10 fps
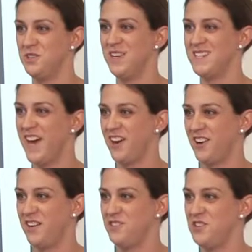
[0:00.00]
do get
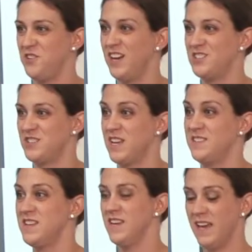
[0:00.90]
tired after you
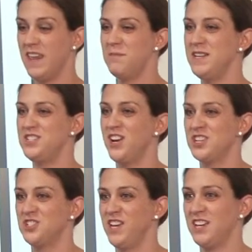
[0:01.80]
exercise, and that means you're
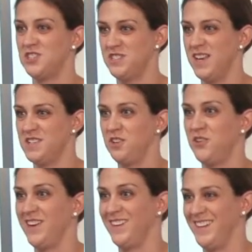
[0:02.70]
actually exercising
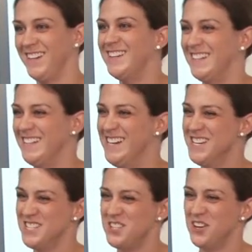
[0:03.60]
correctly.
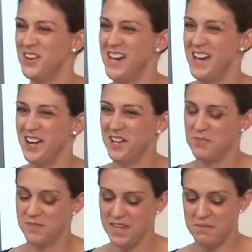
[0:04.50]
So
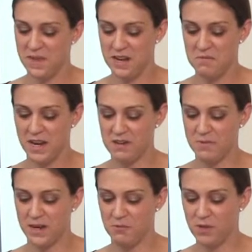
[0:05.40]
keep that in
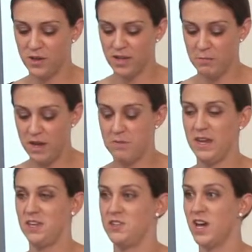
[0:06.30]
mind, but it may
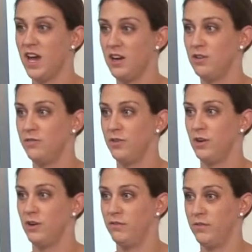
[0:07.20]
make you tired
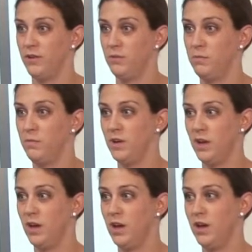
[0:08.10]
for
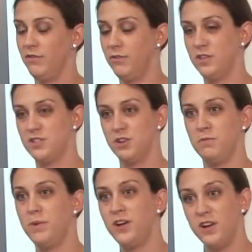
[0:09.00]
a
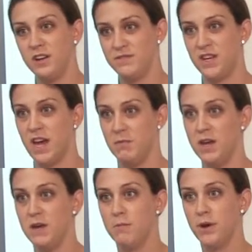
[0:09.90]
certain period of time,
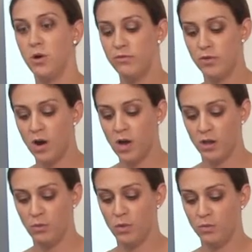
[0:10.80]
but
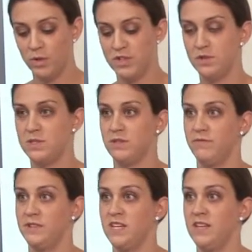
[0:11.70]
overall, it will reduce the
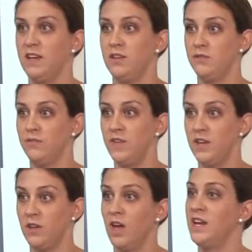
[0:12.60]
fatigue that you
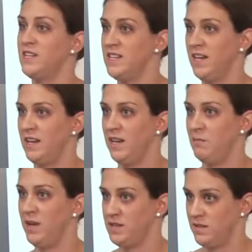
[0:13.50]
feel on a day-to-day
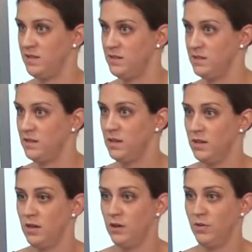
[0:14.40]
basis.
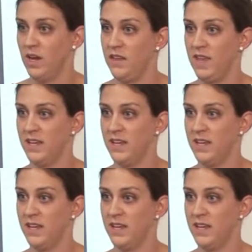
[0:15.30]
Okay, and